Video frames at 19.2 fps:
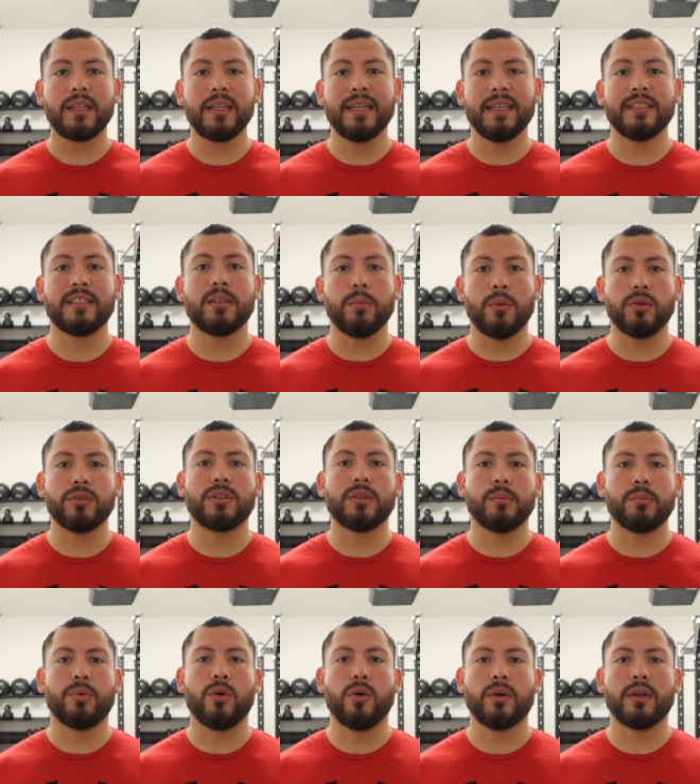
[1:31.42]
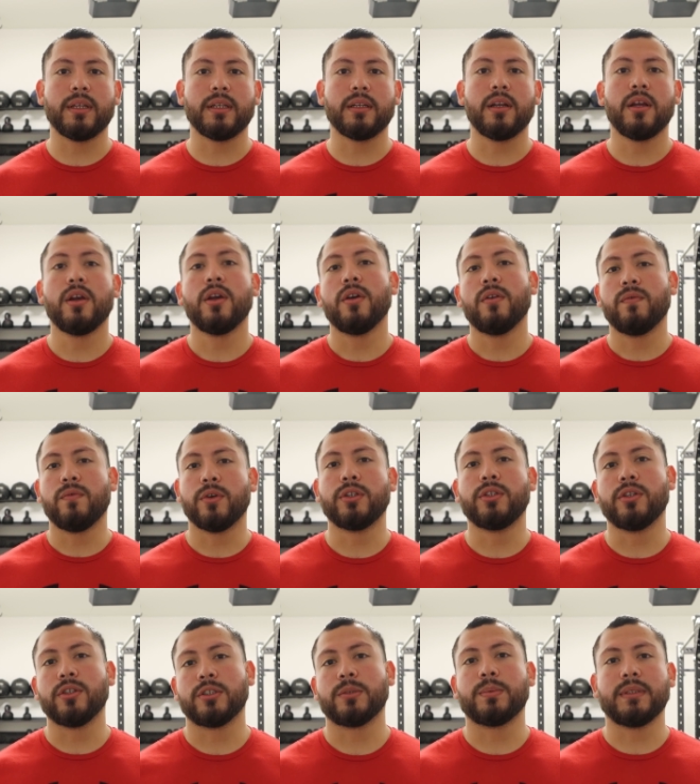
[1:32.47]
is the most important for
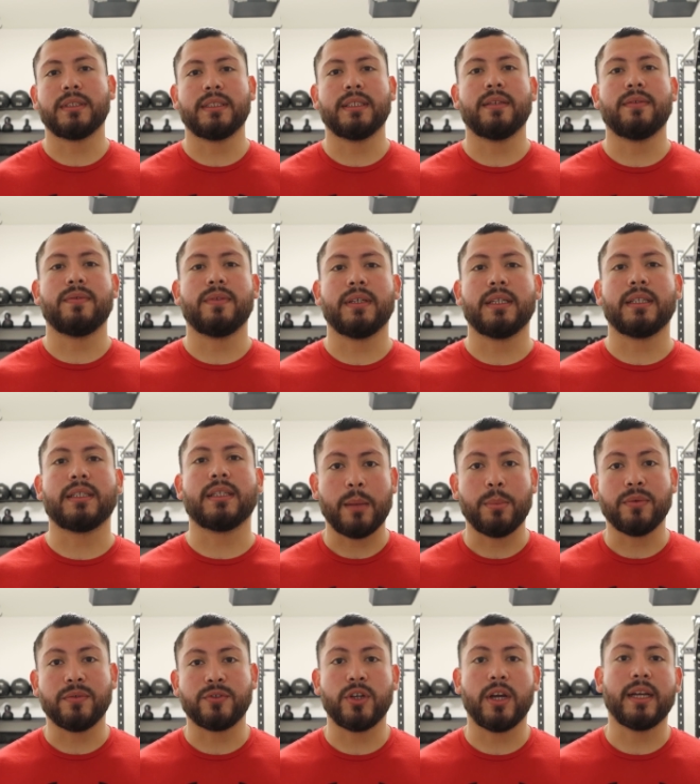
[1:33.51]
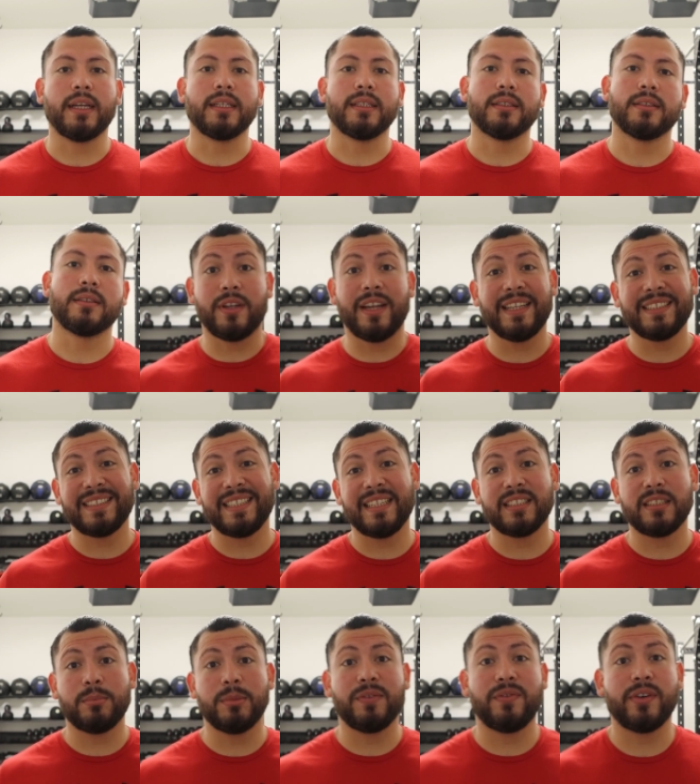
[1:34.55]
your specific type of training. So next thing is
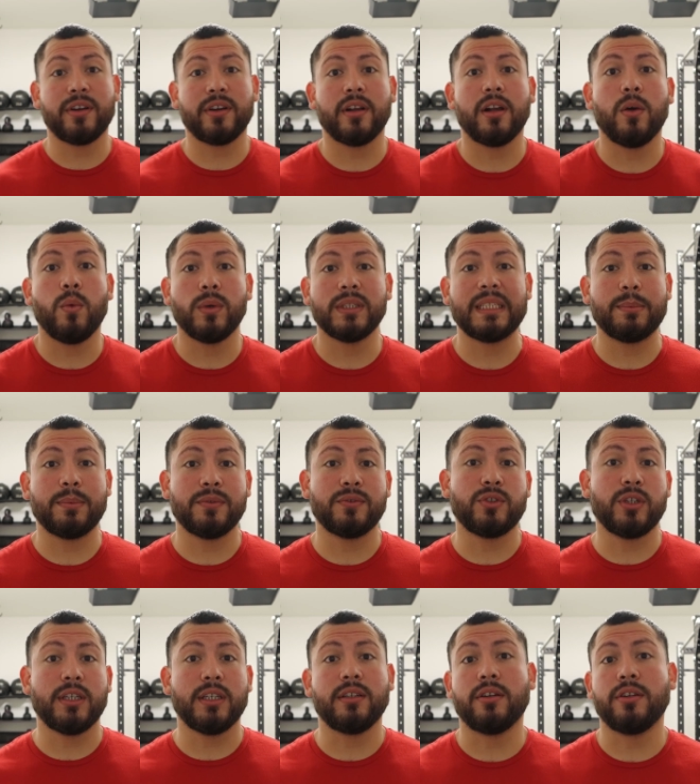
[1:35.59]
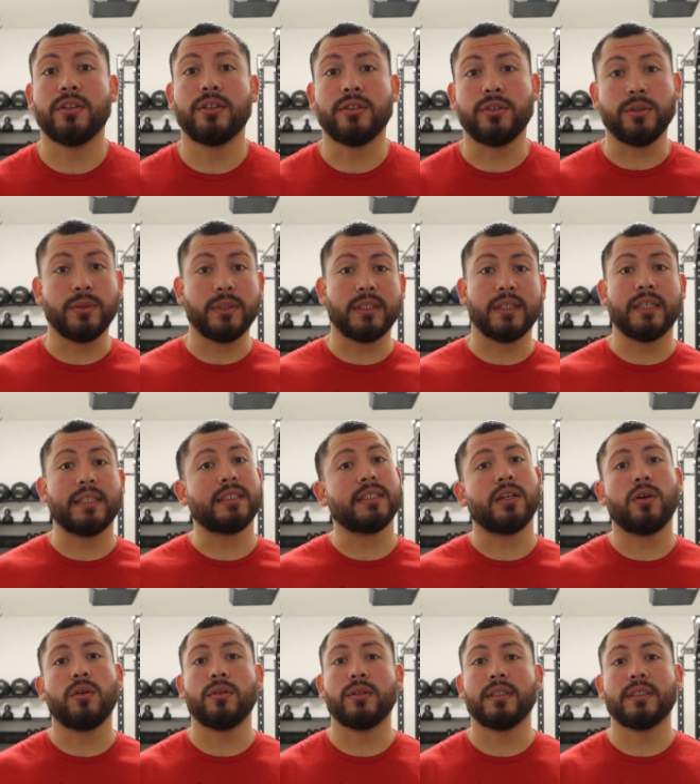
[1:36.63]
gonna be figuring out what type of training are you doing. Is
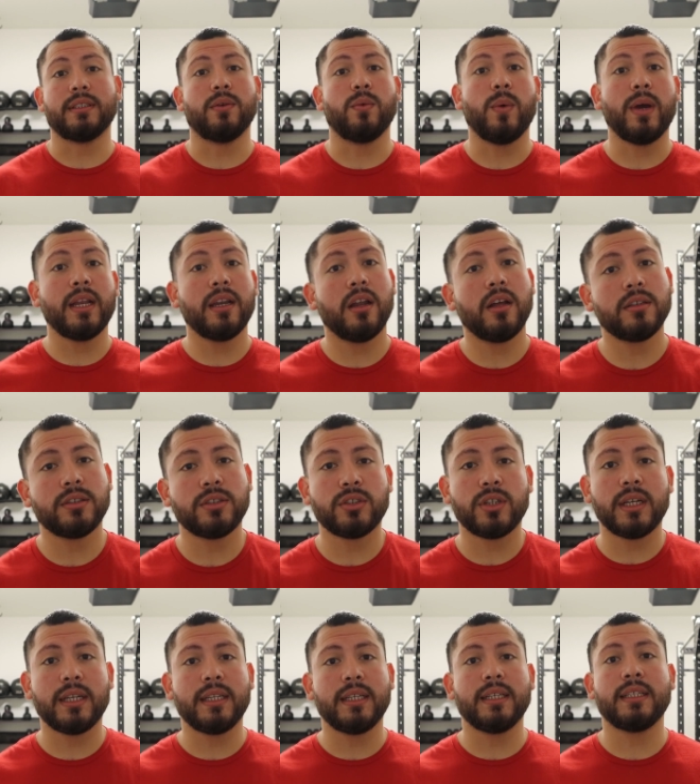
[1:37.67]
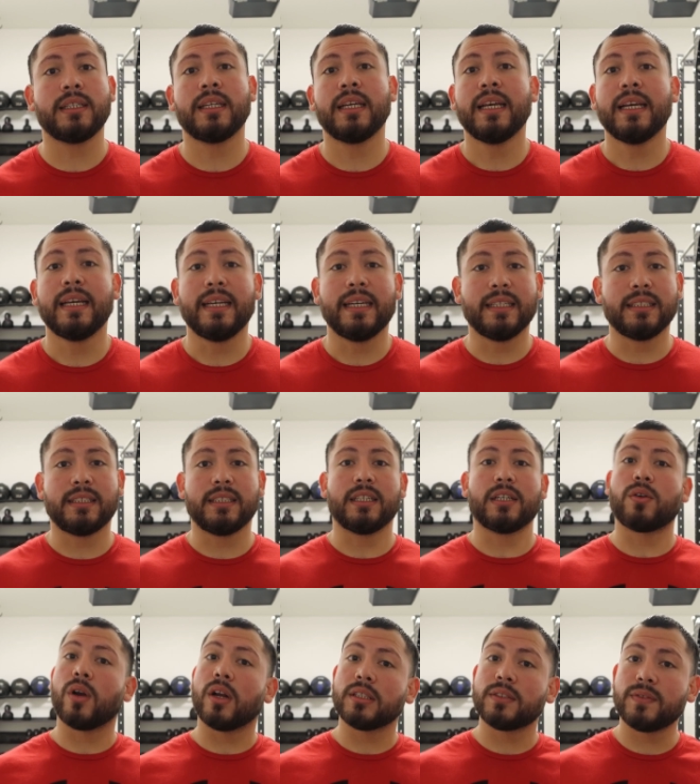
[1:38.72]
it weight loss training? Is
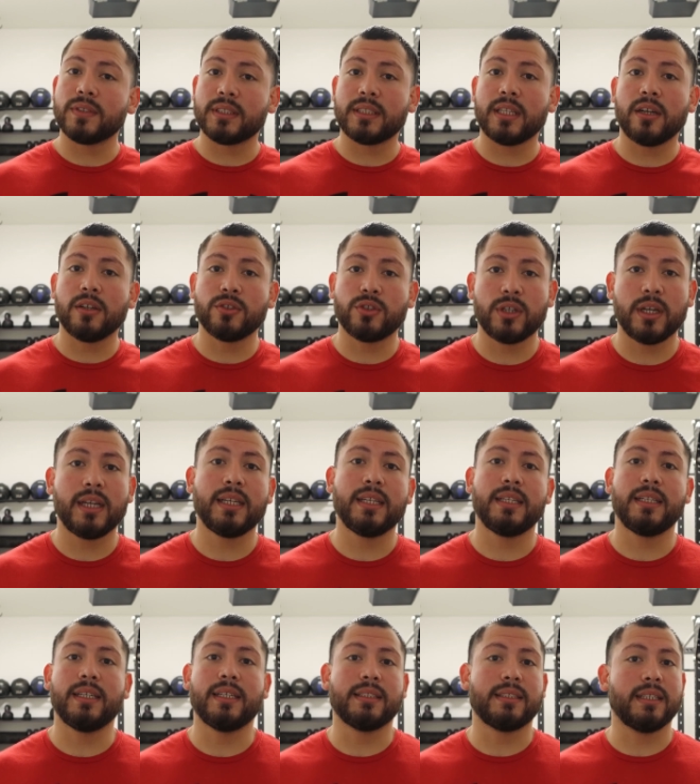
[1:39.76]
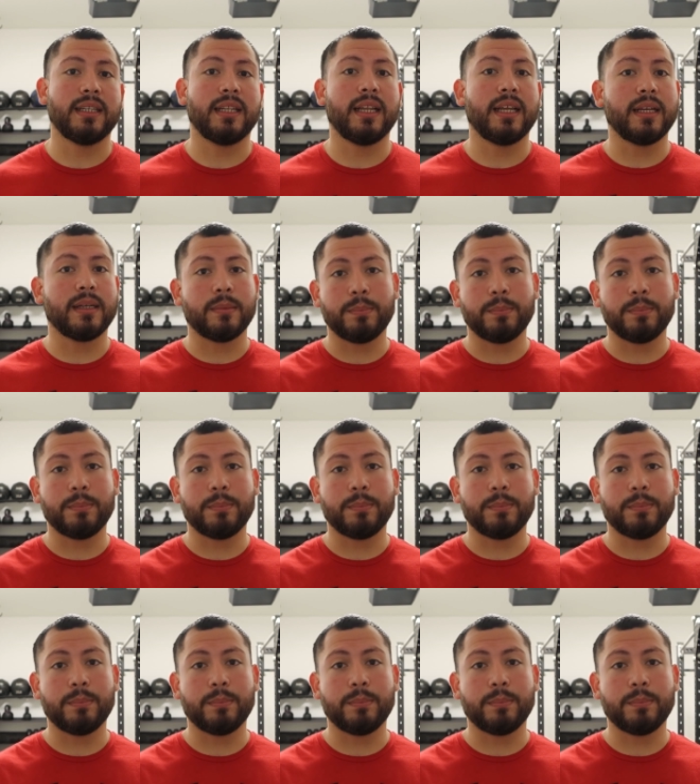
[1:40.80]
it CrossFit style training? Is it like